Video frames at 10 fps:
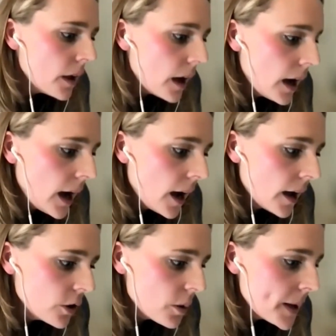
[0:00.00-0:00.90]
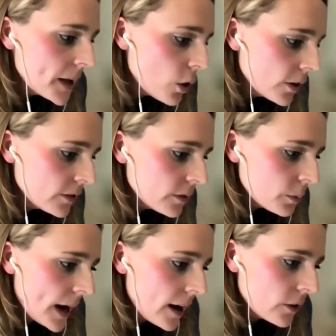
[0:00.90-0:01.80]
Because
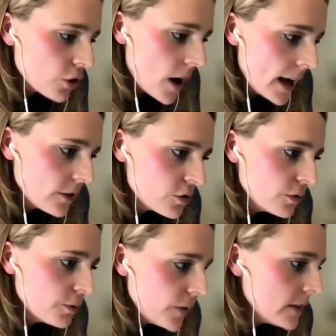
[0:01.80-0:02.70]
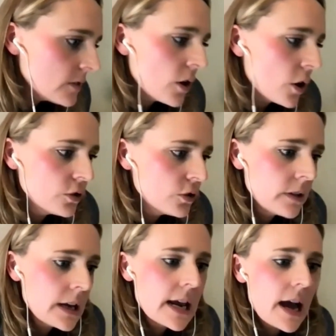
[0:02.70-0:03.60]
we're trying to fit ocean
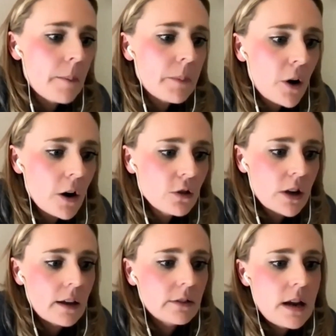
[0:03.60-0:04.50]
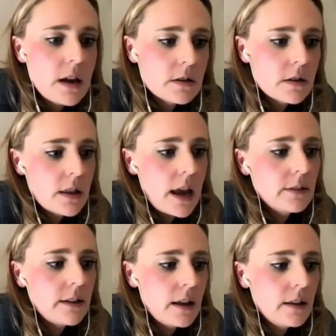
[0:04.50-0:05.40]
CDR projects into
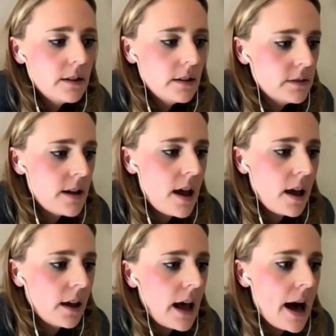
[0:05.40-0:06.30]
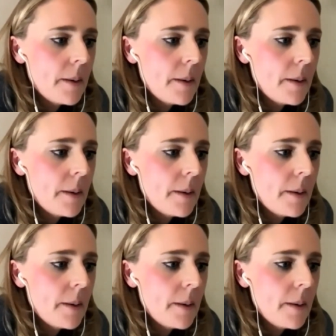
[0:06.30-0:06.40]
these existing